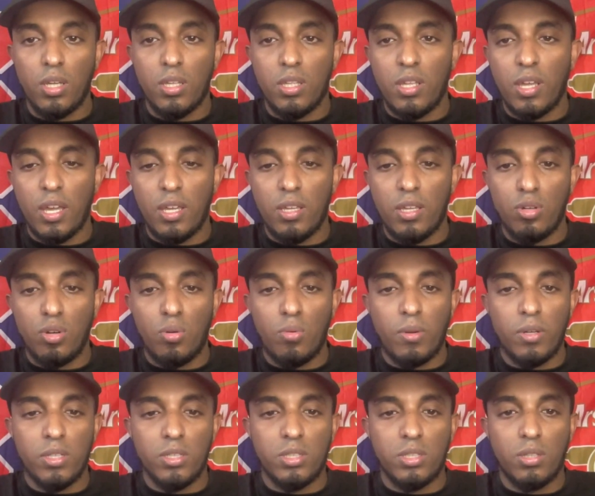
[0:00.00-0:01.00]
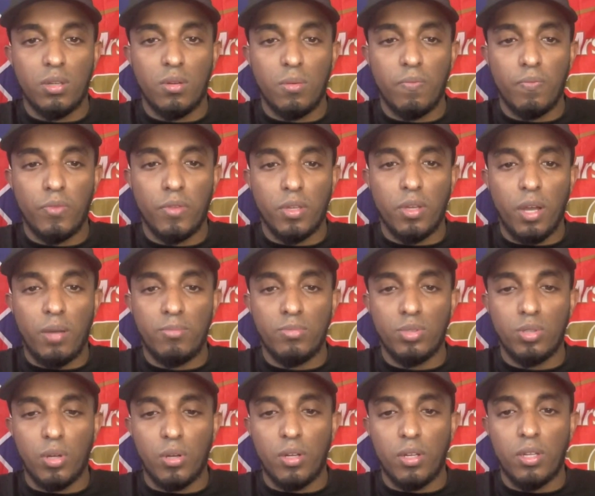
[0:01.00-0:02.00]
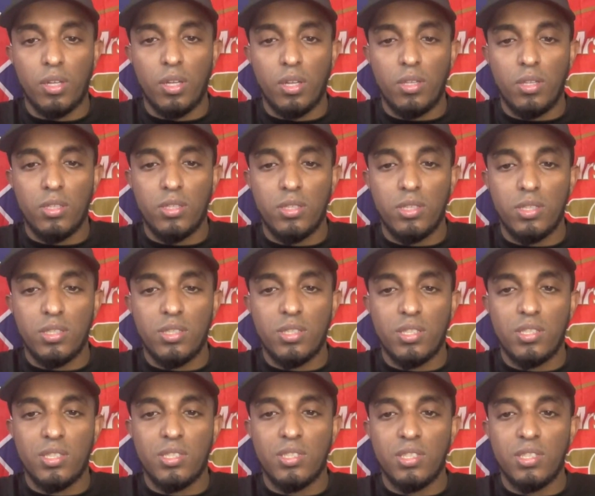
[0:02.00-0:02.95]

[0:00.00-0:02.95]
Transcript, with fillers: Yeah, you don't want to. I'm sorry. This is this is